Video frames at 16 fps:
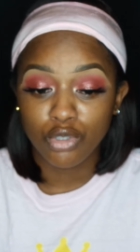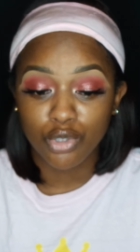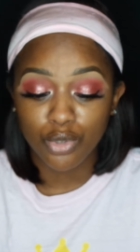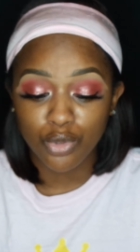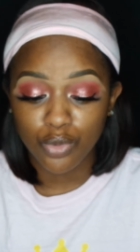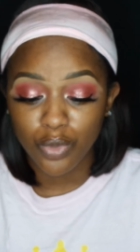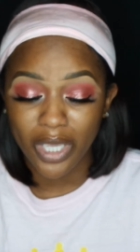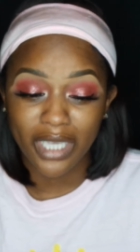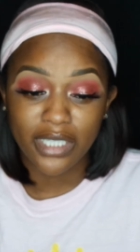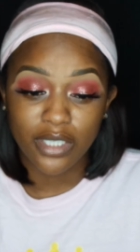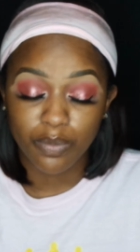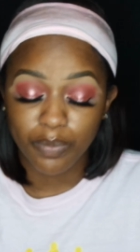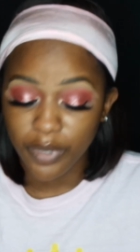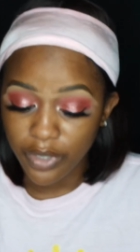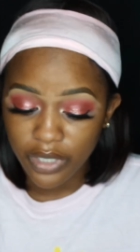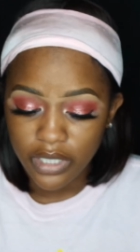to
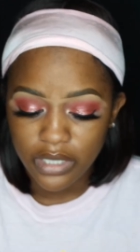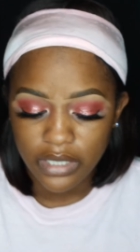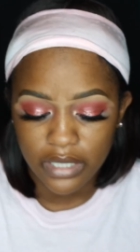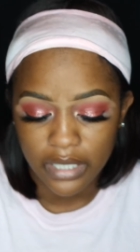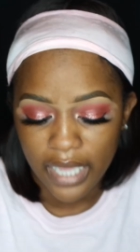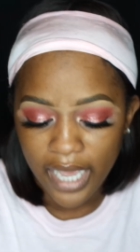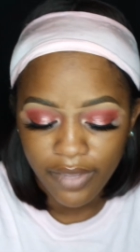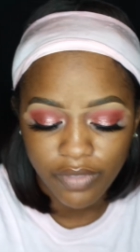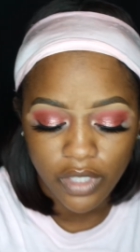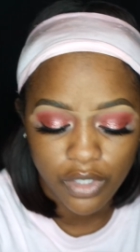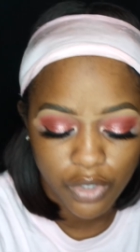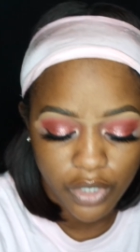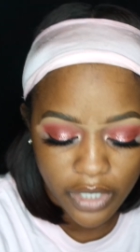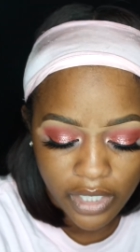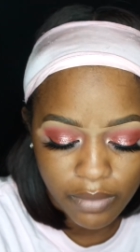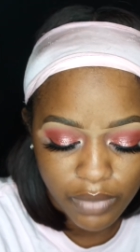experience life,
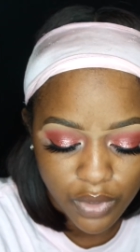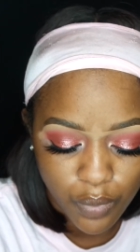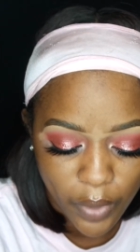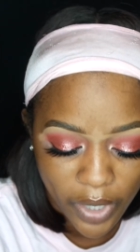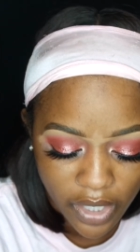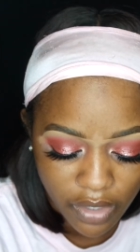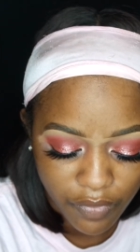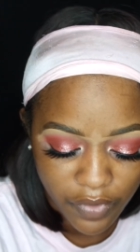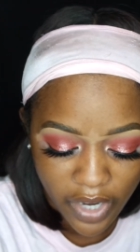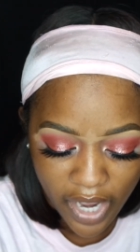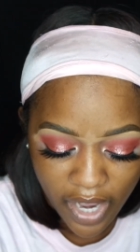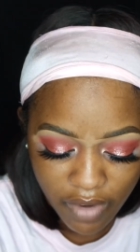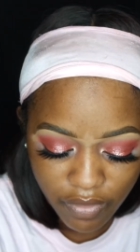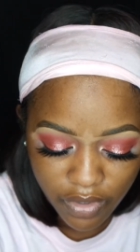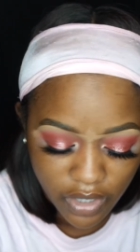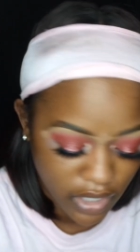then you're going to be waiting
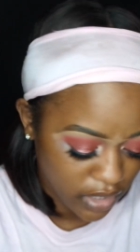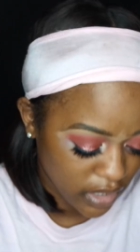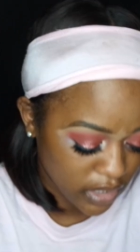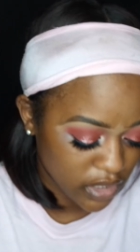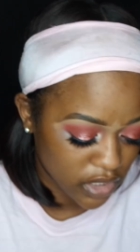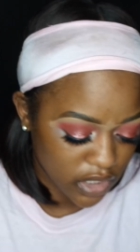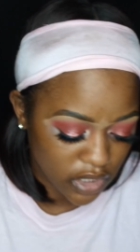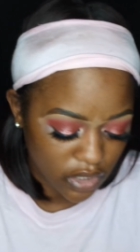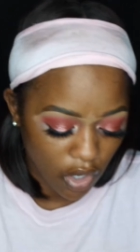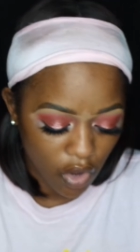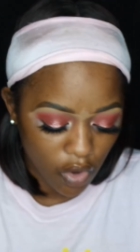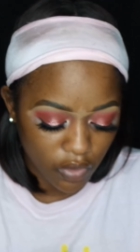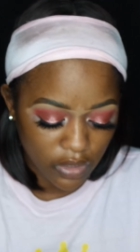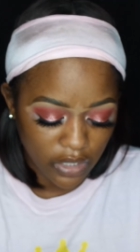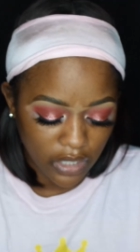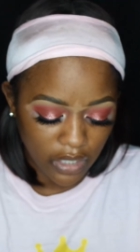forever, and it's just
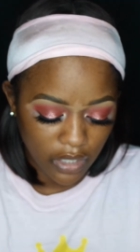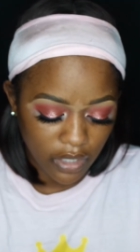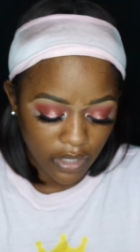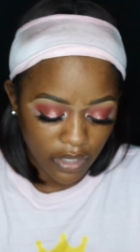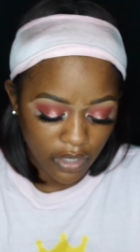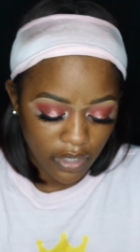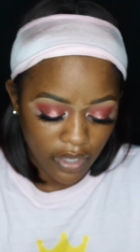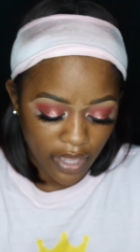only